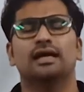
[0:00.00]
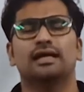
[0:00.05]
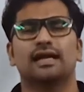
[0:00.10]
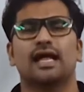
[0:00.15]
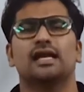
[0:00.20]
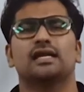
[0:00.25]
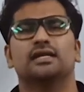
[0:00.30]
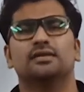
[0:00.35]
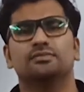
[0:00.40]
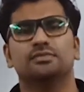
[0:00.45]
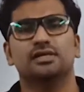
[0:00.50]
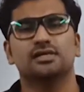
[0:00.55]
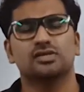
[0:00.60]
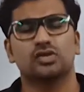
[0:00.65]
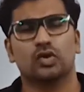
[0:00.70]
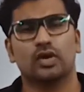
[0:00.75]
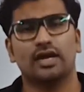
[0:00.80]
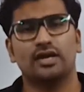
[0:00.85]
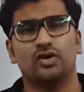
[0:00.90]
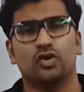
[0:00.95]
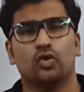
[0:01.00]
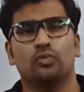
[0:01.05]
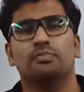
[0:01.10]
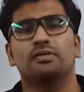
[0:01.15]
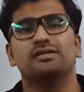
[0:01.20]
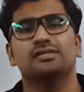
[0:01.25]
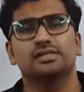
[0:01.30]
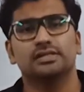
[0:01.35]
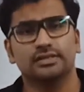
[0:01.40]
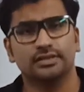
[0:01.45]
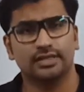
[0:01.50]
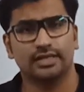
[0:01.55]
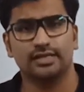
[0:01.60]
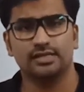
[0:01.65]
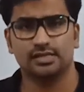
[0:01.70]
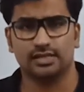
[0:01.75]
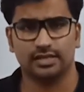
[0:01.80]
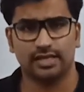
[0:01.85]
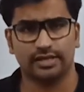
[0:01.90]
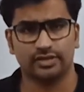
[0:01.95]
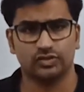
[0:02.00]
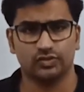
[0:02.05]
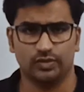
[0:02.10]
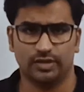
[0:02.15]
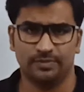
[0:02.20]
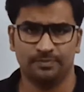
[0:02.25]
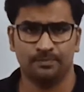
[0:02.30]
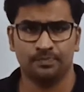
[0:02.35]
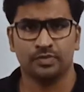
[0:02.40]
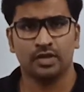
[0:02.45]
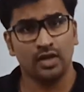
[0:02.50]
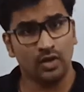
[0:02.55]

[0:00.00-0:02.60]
randomness or entropy is increasing actually.